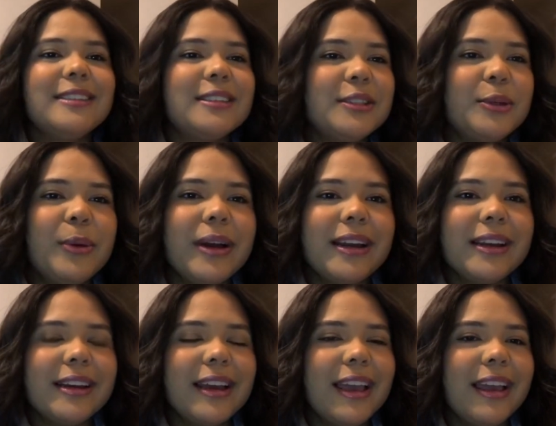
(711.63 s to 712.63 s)
do
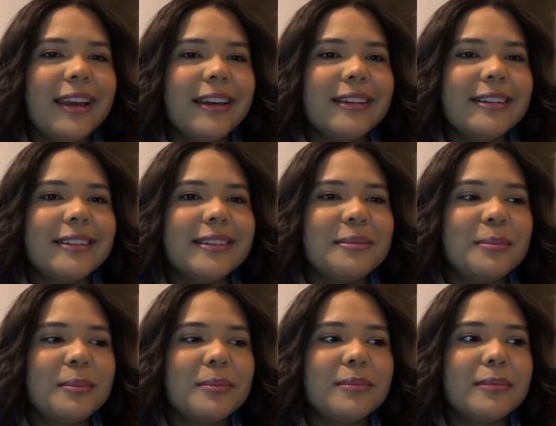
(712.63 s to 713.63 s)
it
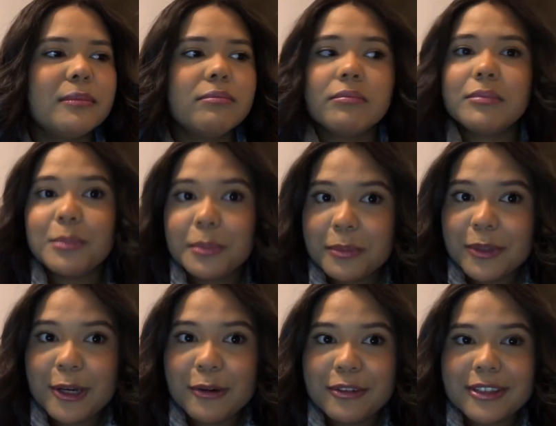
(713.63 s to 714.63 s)
and
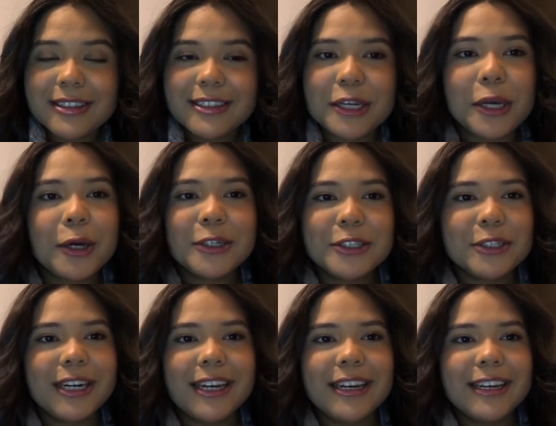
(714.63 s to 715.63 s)
go visit the
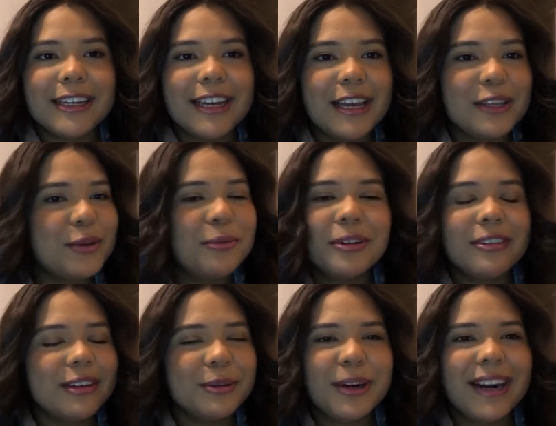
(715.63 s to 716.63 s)
country. You won't
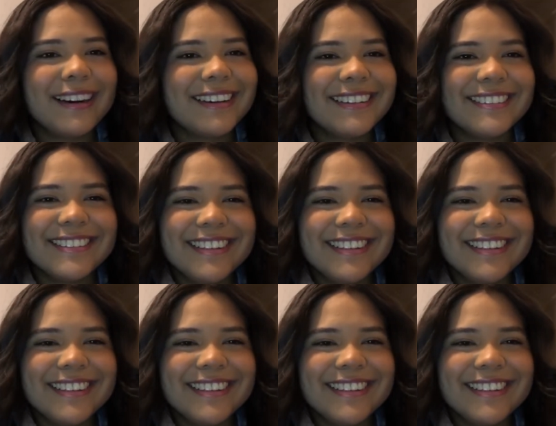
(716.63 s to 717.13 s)
regret it,